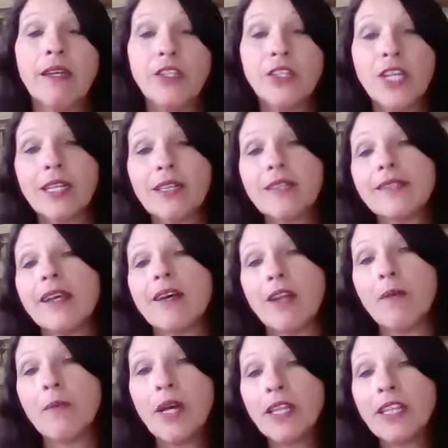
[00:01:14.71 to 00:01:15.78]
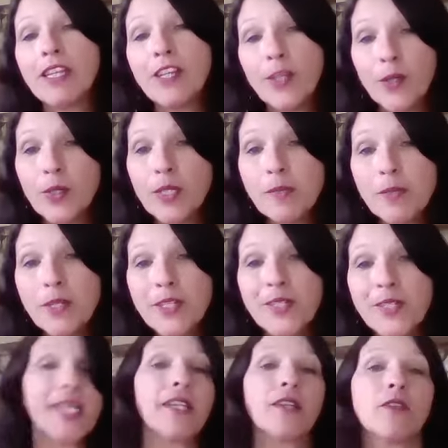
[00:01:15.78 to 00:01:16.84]
Check this out. I bought the cutest pair of
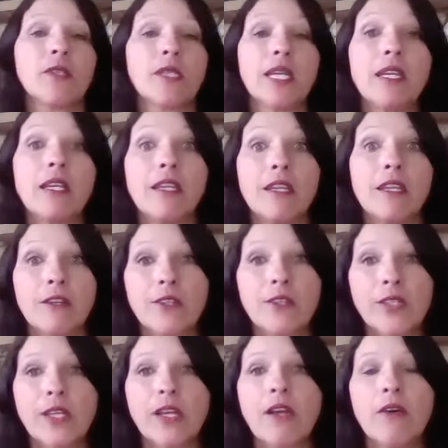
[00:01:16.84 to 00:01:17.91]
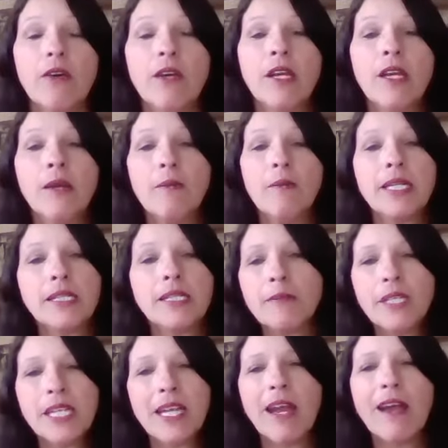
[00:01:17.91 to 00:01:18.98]
sandals like years ago. But it seems
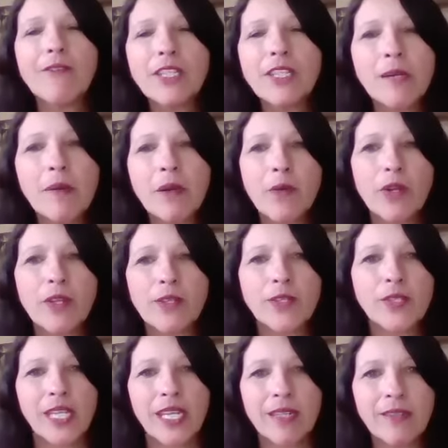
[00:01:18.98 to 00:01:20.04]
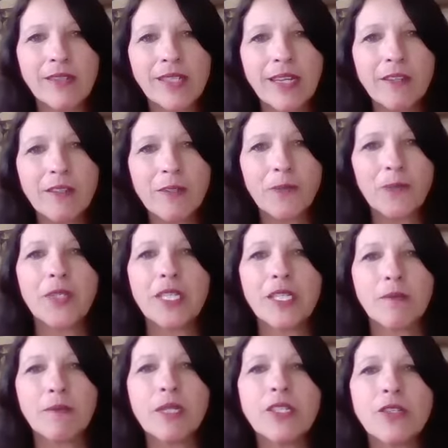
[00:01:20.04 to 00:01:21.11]
like every time I wear those sandals out,
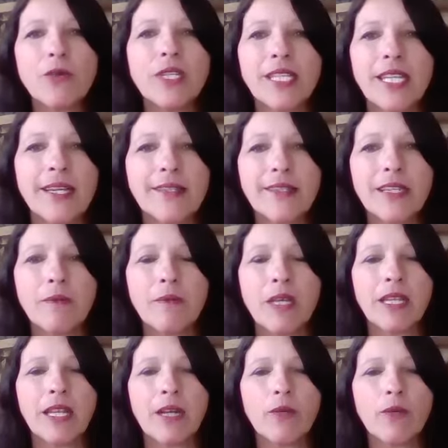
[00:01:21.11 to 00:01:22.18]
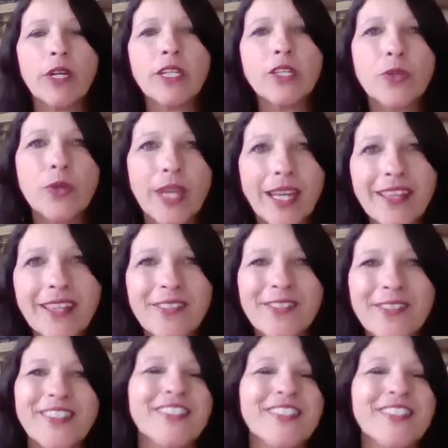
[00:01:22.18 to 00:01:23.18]
somebody's always asking me, like, where did you get those?